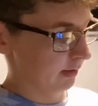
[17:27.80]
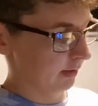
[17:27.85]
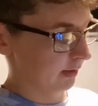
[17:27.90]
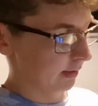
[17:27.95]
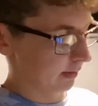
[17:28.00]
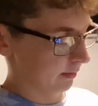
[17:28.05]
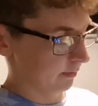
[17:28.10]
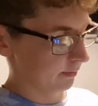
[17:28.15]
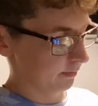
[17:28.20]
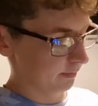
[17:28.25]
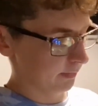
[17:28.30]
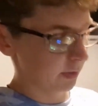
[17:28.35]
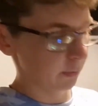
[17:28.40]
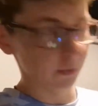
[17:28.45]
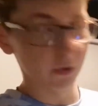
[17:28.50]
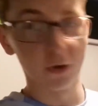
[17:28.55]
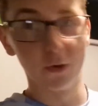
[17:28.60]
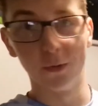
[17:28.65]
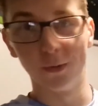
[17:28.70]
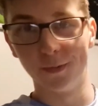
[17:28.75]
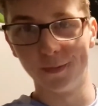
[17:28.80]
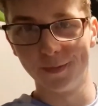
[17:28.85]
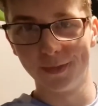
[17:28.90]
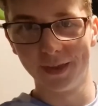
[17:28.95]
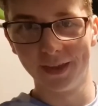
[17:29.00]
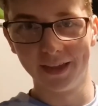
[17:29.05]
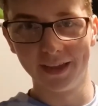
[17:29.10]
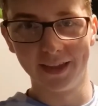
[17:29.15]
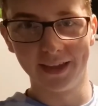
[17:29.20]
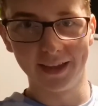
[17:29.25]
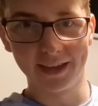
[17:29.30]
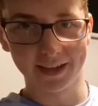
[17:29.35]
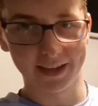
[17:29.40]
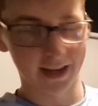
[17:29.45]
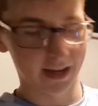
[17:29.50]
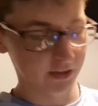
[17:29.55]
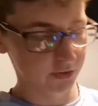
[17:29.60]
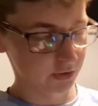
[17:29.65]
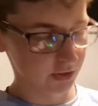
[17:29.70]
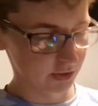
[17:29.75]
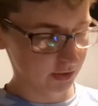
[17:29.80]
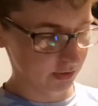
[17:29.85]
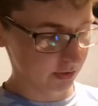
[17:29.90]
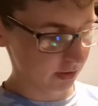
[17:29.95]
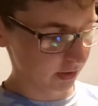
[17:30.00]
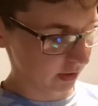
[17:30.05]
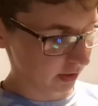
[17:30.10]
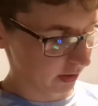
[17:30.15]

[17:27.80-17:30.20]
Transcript: Yeah, there we go. It catches